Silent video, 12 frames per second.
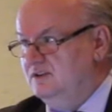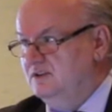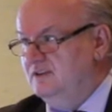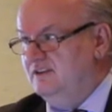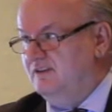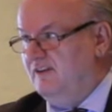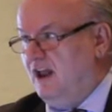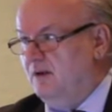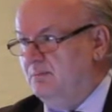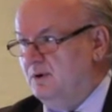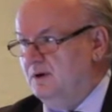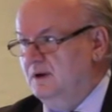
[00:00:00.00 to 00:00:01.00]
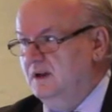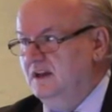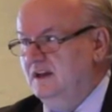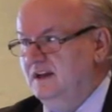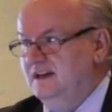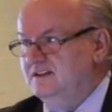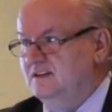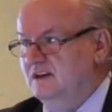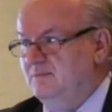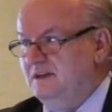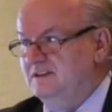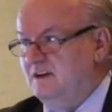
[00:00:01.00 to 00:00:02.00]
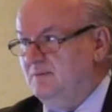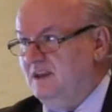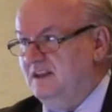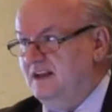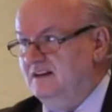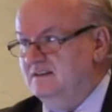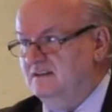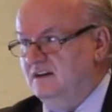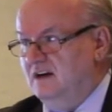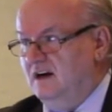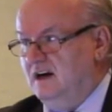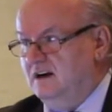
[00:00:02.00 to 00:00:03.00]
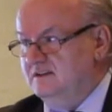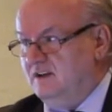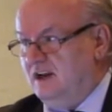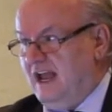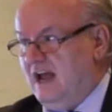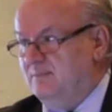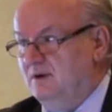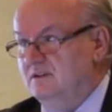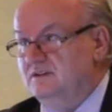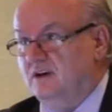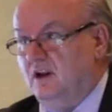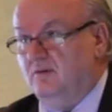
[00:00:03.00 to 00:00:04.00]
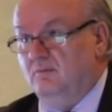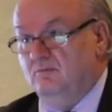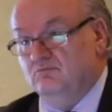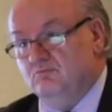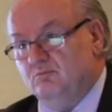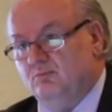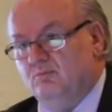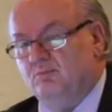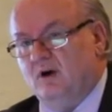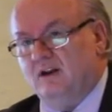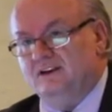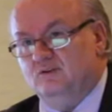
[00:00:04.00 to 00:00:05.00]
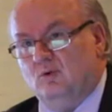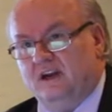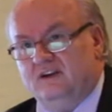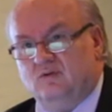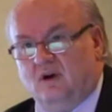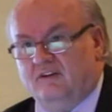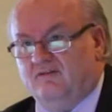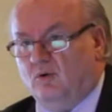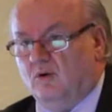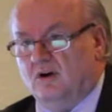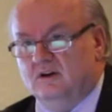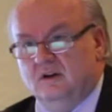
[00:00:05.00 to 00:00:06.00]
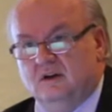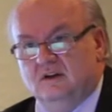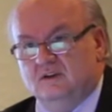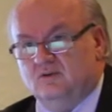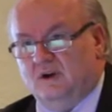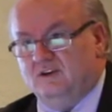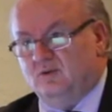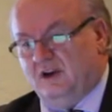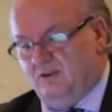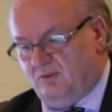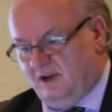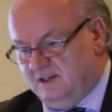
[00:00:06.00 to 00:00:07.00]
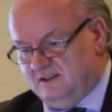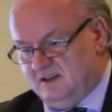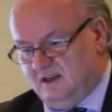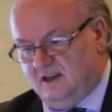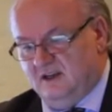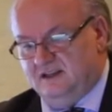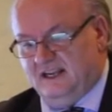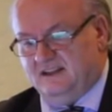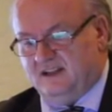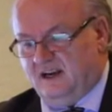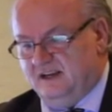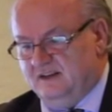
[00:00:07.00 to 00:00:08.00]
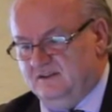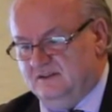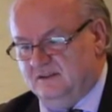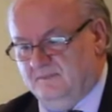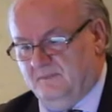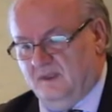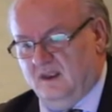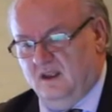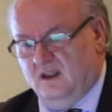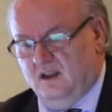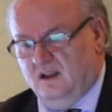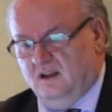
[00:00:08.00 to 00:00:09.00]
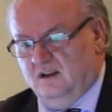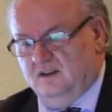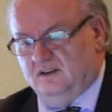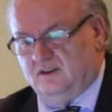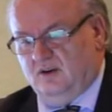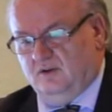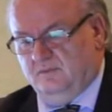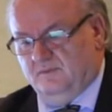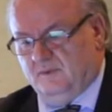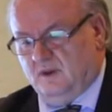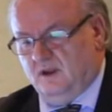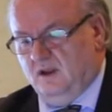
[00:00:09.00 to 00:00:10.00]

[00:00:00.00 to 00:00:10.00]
to the developer, isn't going to be something that is going to happen until probably 2024, 2023 is a date that I use. So